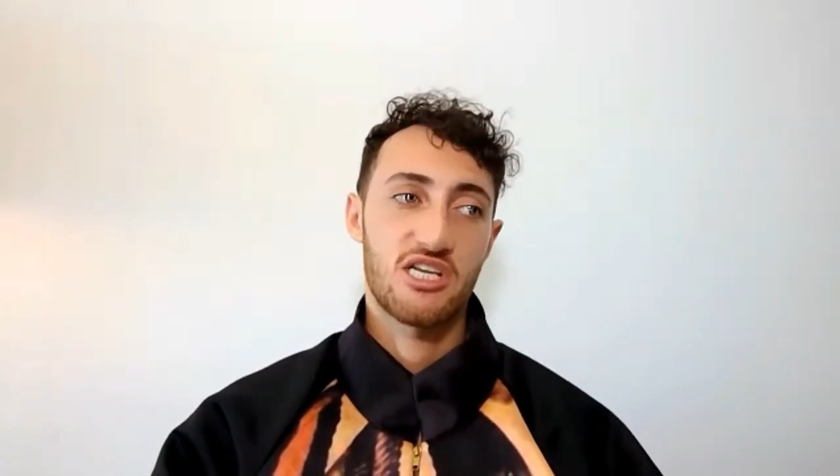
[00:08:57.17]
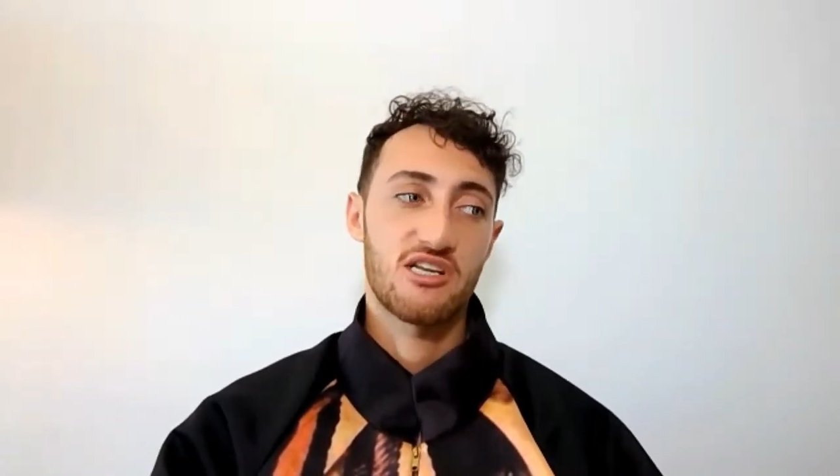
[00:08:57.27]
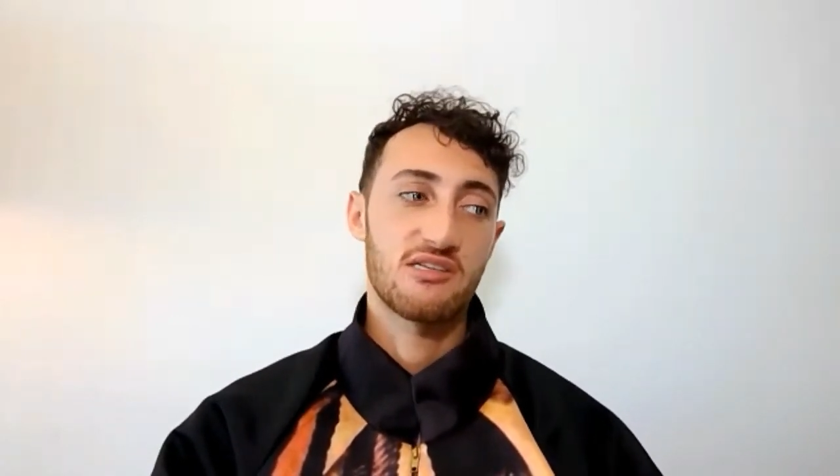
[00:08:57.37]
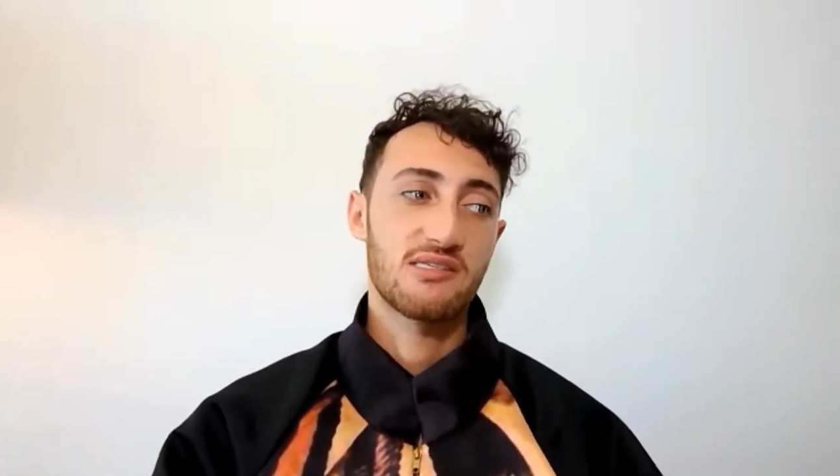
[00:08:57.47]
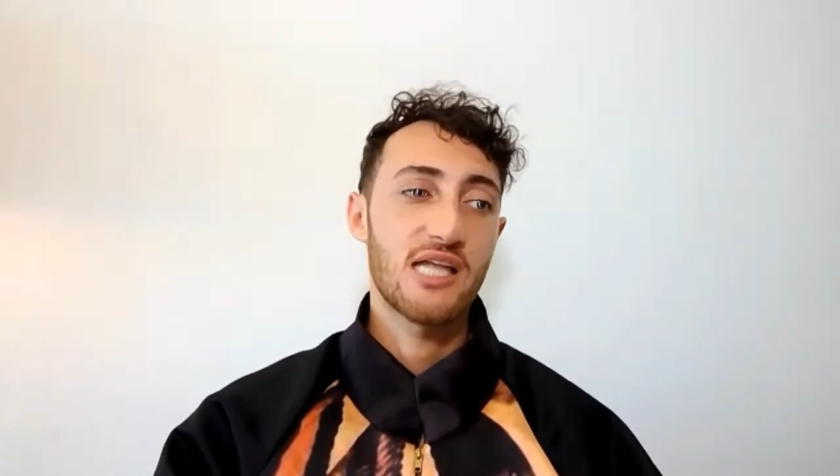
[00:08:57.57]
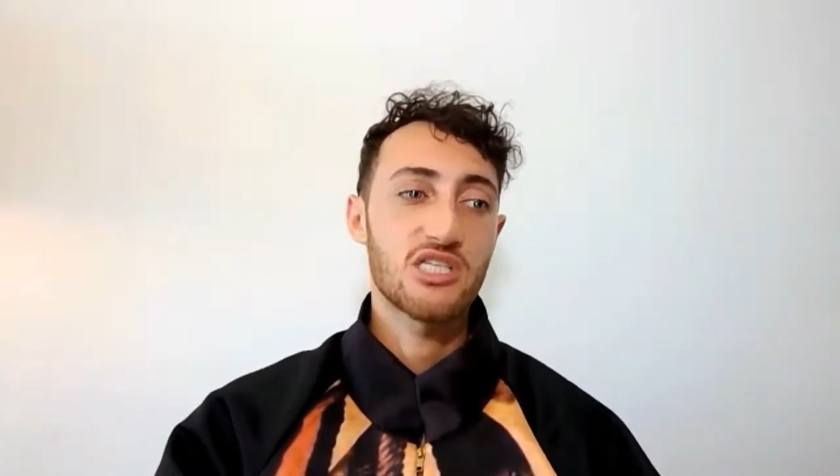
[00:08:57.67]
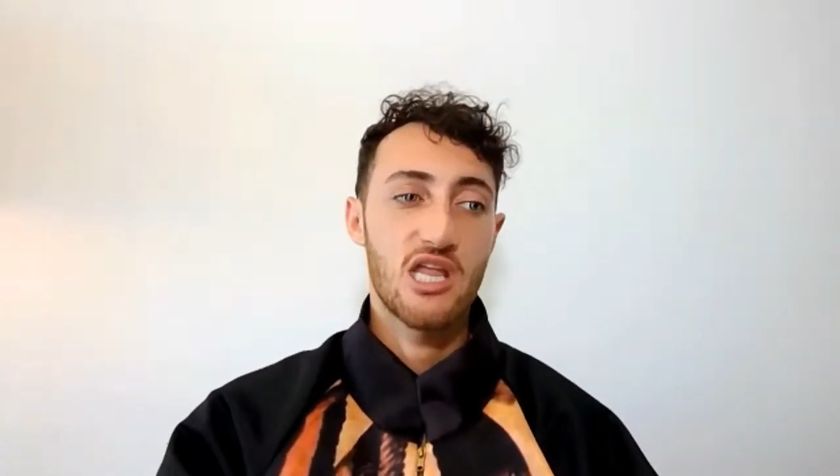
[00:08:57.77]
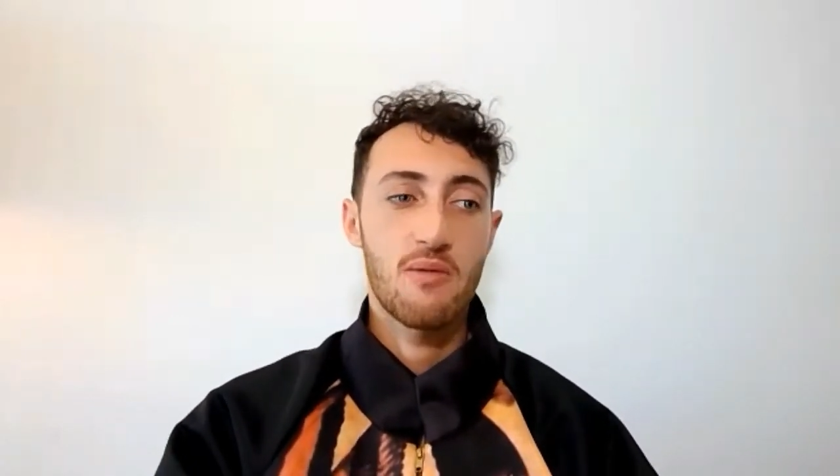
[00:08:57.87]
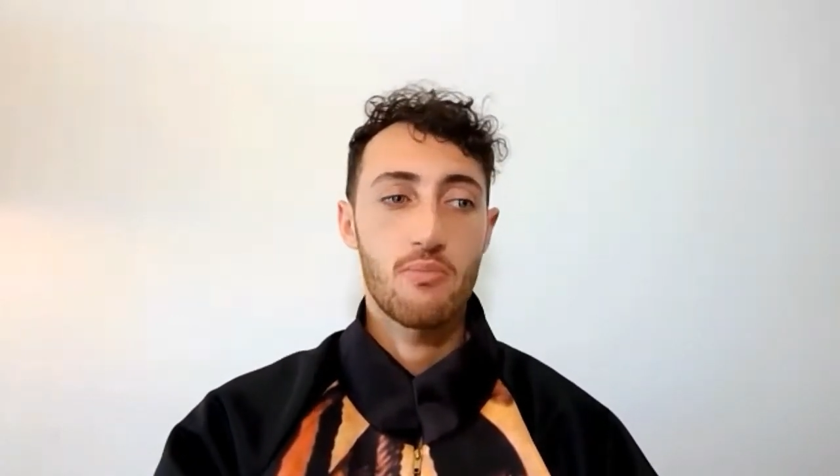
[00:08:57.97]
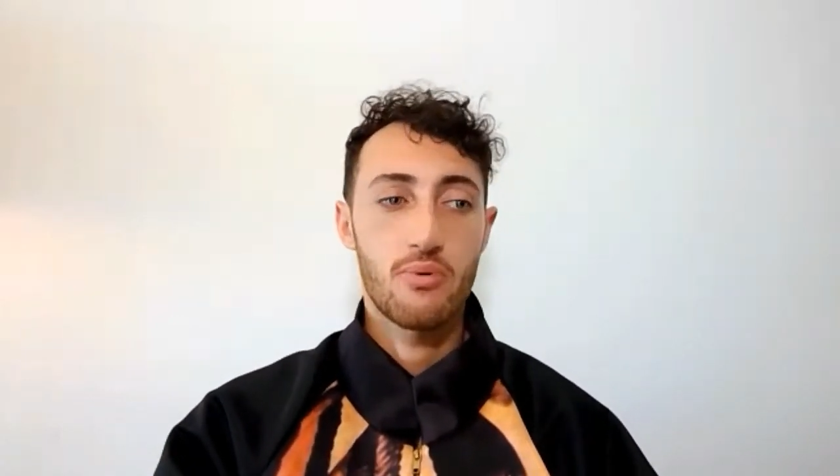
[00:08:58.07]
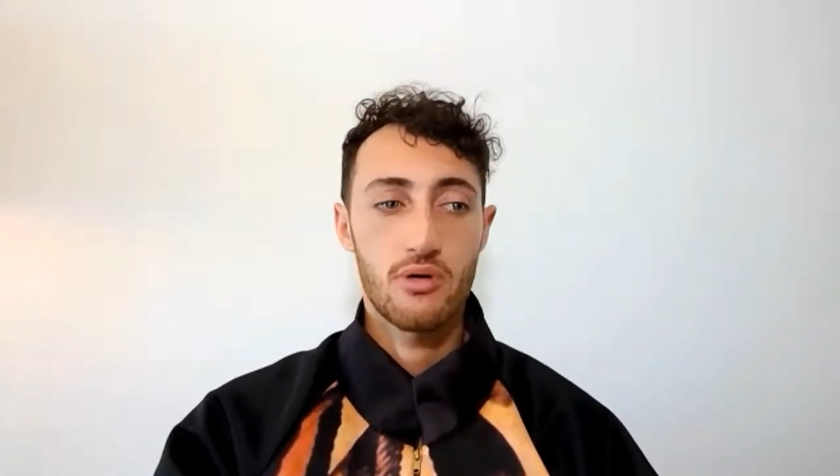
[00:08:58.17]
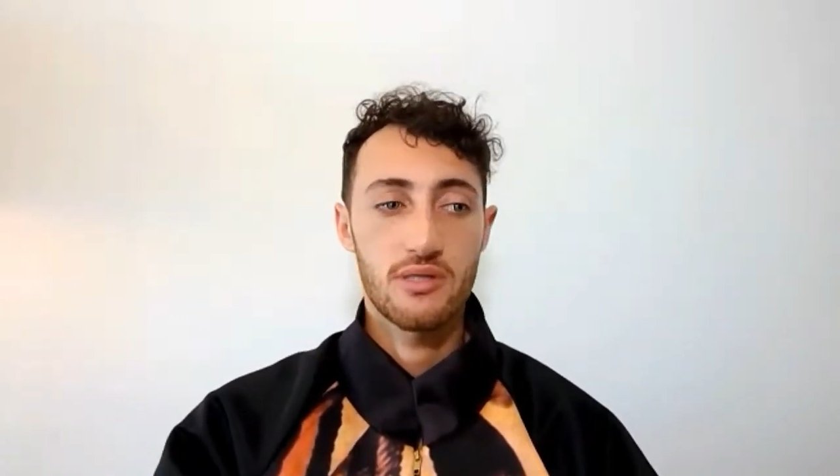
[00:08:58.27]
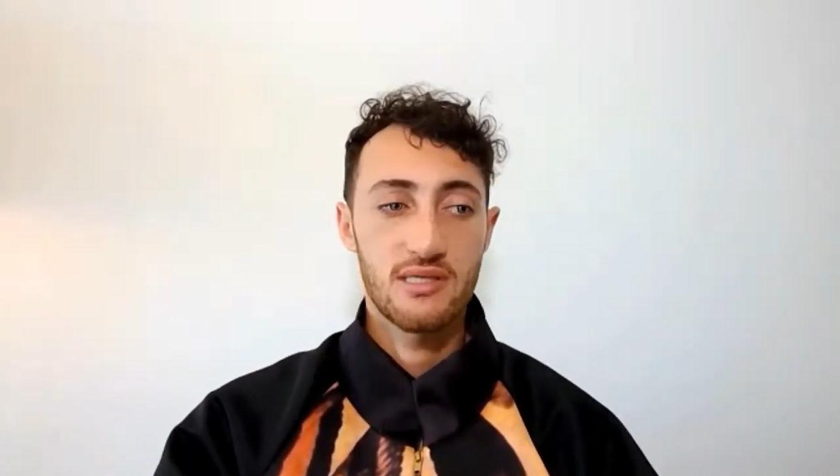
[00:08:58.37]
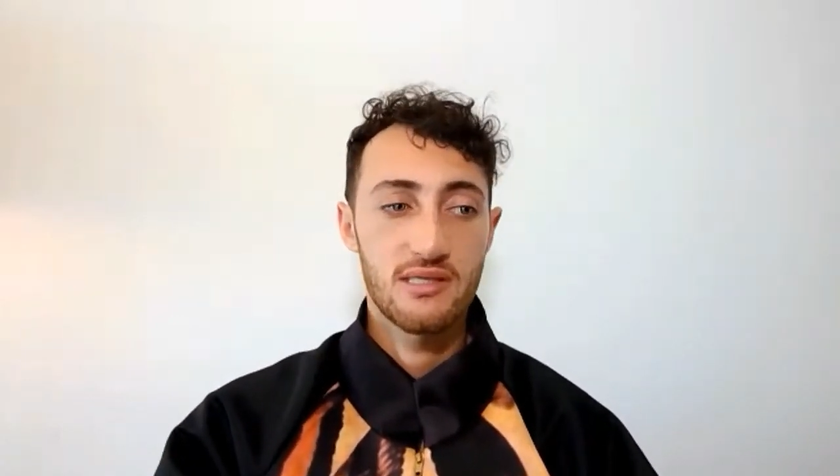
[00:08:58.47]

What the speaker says: such an important